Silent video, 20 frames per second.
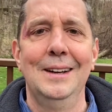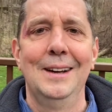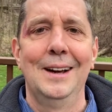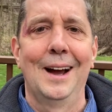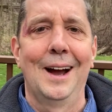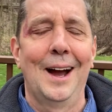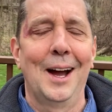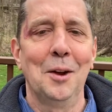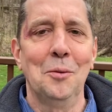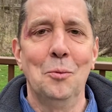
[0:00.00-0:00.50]

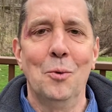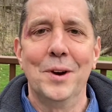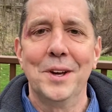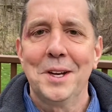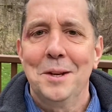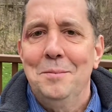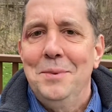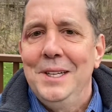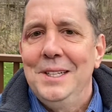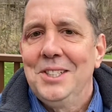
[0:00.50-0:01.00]
I want
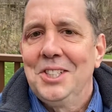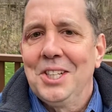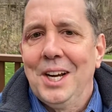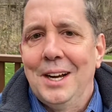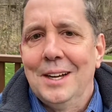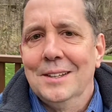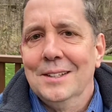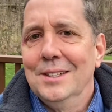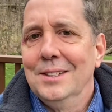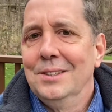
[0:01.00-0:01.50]
to be
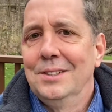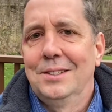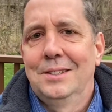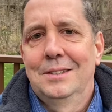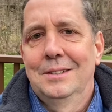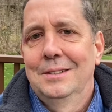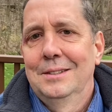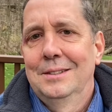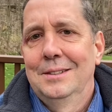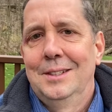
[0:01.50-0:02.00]
challenged
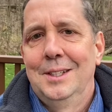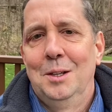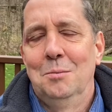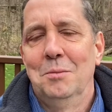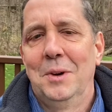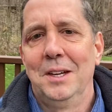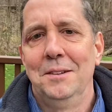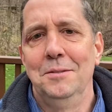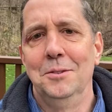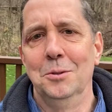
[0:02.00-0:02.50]
in
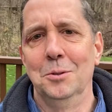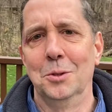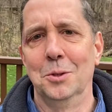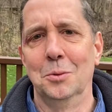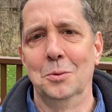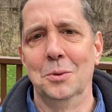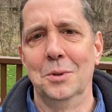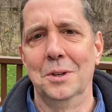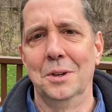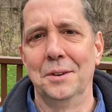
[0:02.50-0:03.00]
my view of the
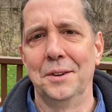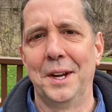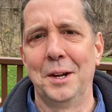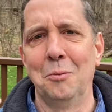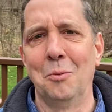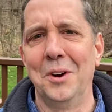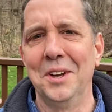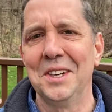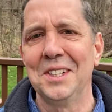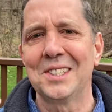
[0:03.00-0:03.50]
world. I
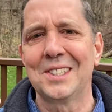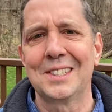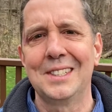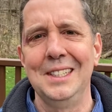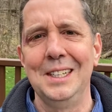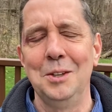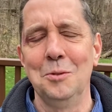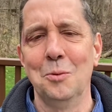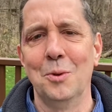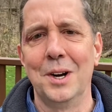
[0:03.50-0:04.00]
want to
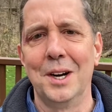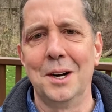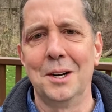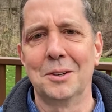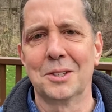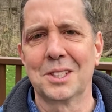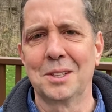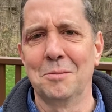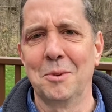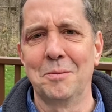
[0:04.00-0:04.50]
see where
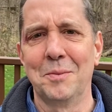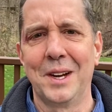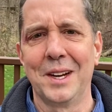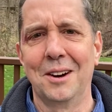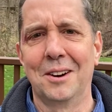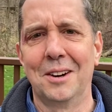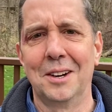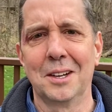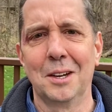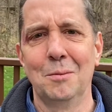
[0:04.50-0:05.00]
some of my
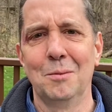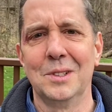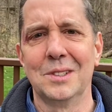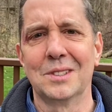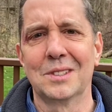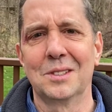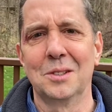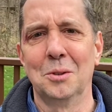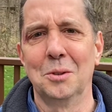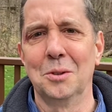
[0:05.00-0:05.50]
arguments
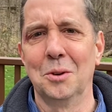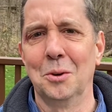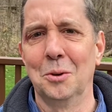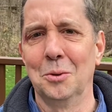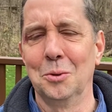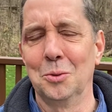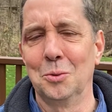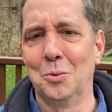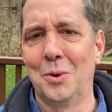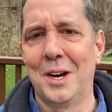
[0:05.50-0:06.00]
don't
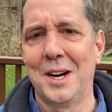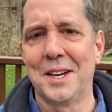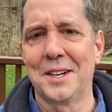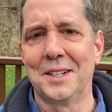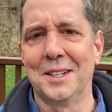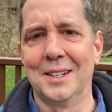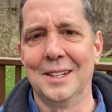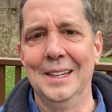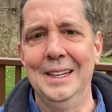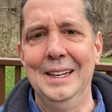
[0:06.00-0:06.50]
hold
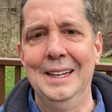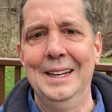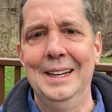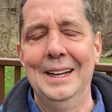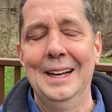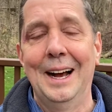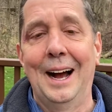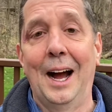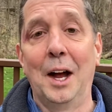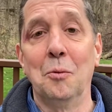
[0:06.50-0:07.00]
water.
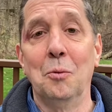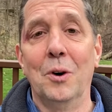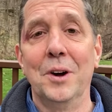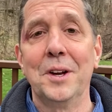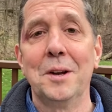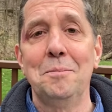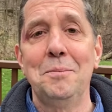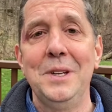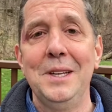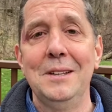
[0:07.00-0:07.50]
I want
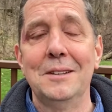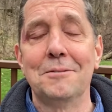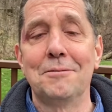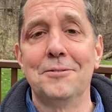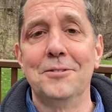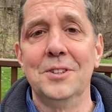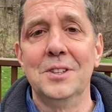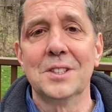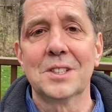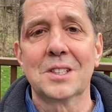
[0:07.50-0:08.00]
to be the
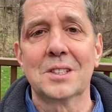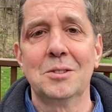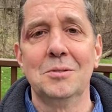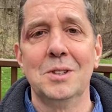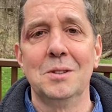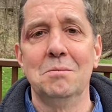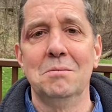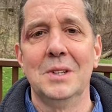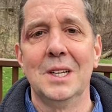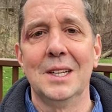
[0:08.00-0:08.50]
first to
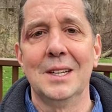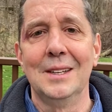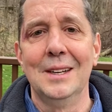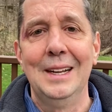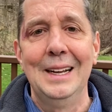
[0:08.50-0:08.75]
admit